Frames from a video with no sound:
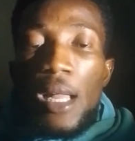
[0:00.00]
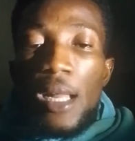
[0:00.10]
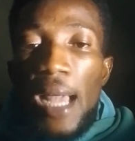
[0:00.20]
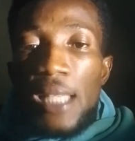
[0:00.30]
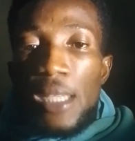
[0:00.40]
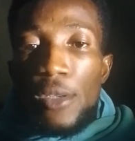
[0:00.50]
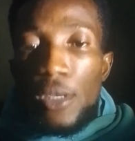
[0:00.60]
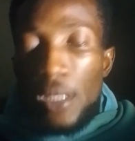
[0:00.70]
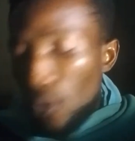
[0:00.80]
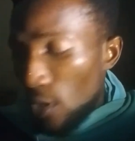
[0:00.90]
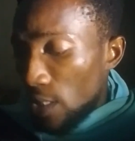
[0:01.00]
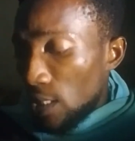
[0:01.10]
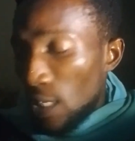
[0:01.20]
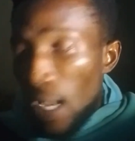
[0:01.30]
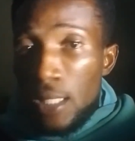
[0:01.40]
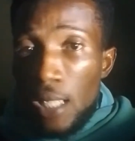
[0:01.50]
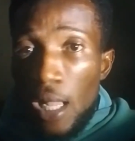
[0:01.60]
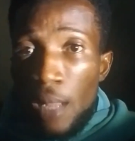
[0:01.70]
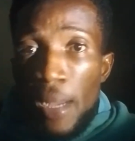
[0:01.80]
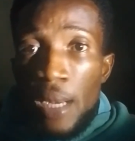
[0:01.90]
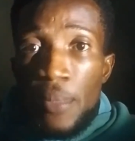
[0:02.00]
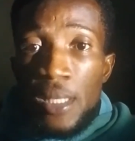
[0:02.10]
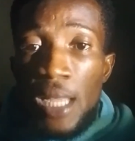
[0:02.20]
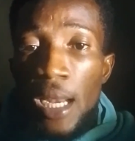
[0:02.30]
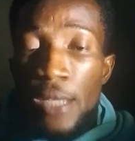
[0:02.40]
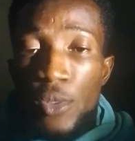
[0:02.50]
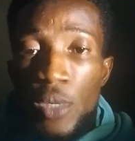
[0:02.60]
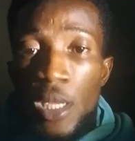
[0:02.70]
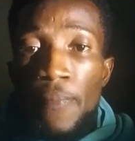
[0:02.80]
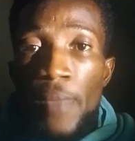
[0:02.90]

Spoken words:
Guys, I'll just have to call it tonight. My name is Daniel Anthony.